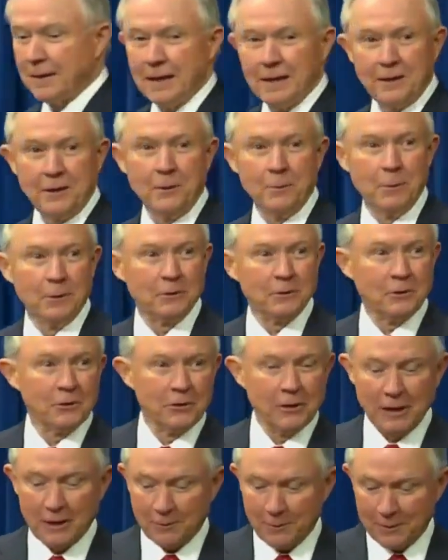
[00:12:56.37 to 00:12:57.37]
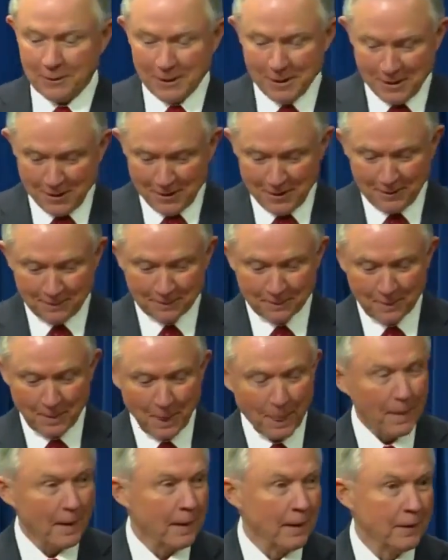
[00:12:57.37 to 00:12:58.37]
Thank you, Mr. Secretary,
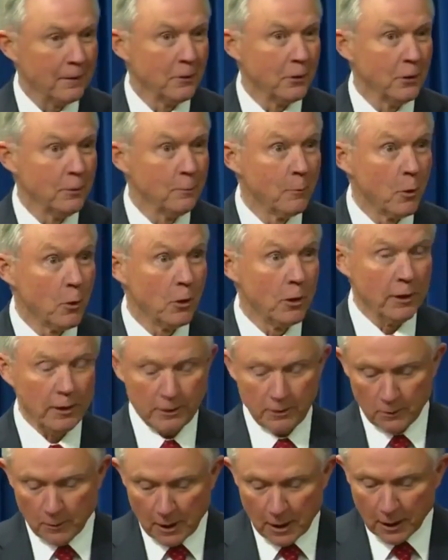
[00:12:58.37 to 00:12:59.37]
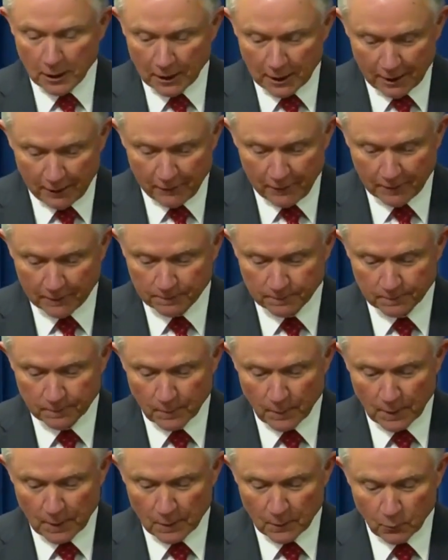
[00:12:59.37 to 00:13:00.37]
and good morning to all of you.
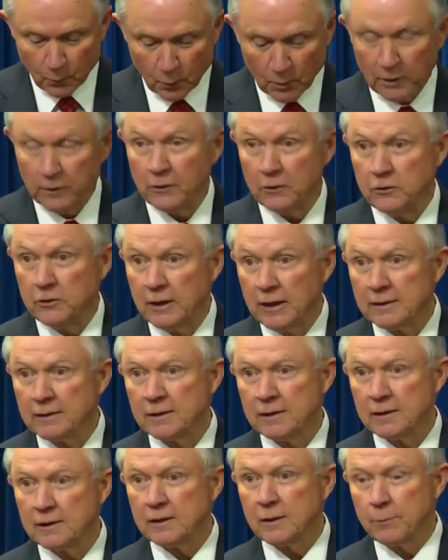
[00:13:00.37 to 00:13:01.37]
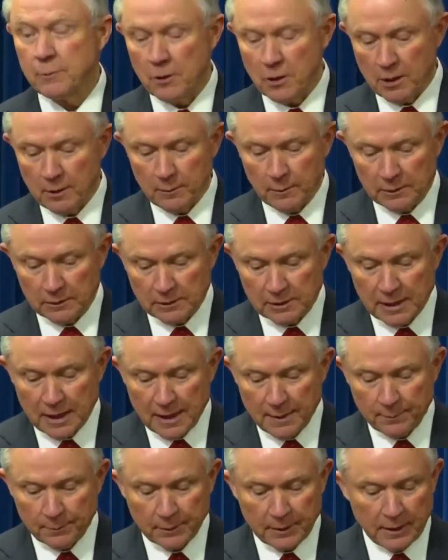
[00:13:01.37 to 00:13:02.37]
One of the Justice Department's
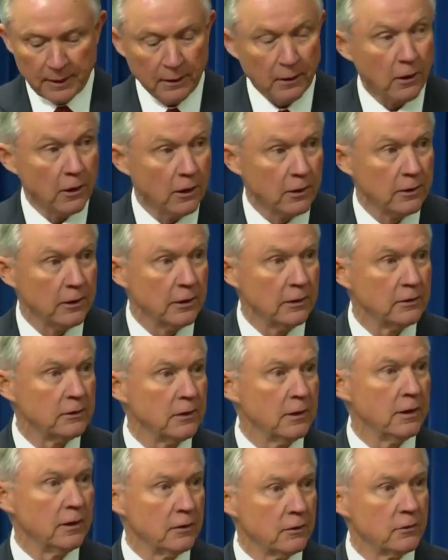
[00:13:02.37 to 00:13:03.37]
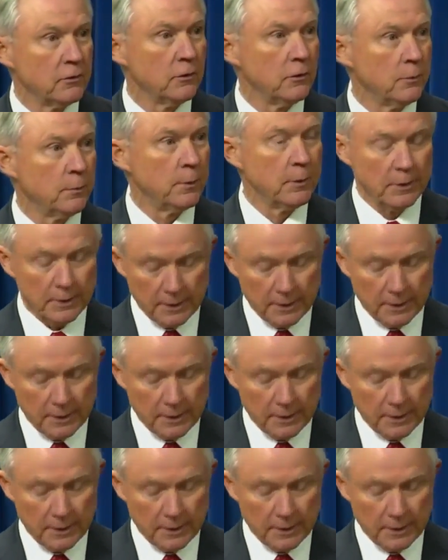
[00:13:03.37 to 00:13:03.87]
top priorities is to